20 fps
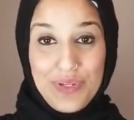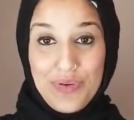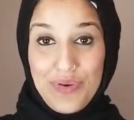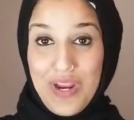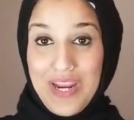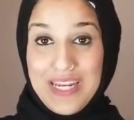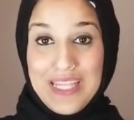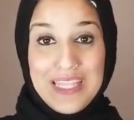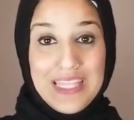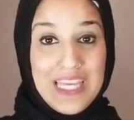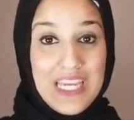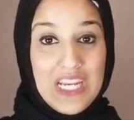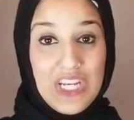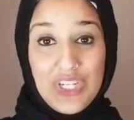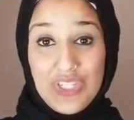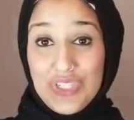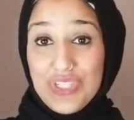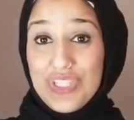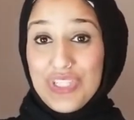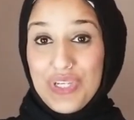or anything
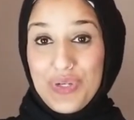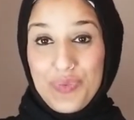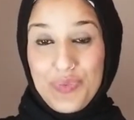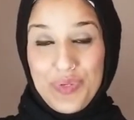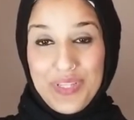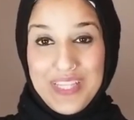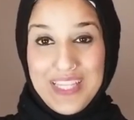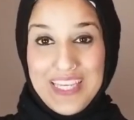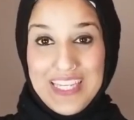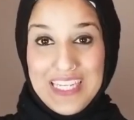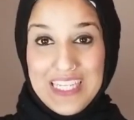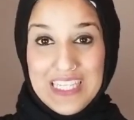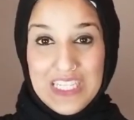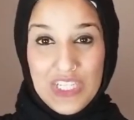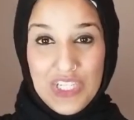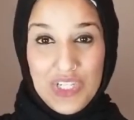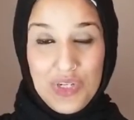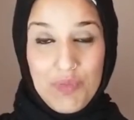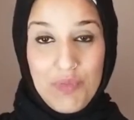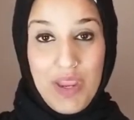nursing related
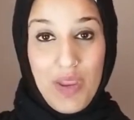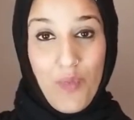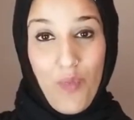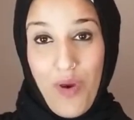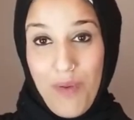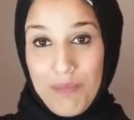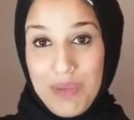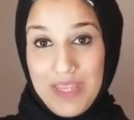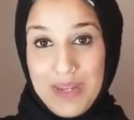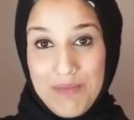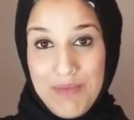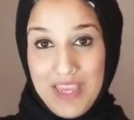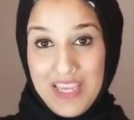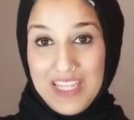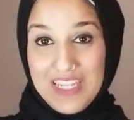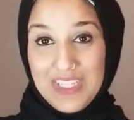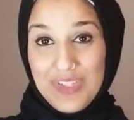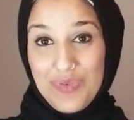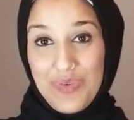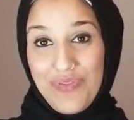that you might want me to make
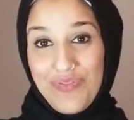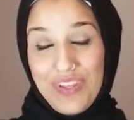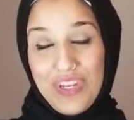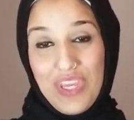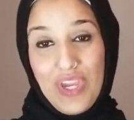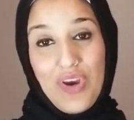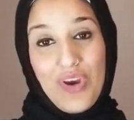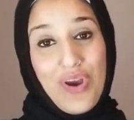into a video,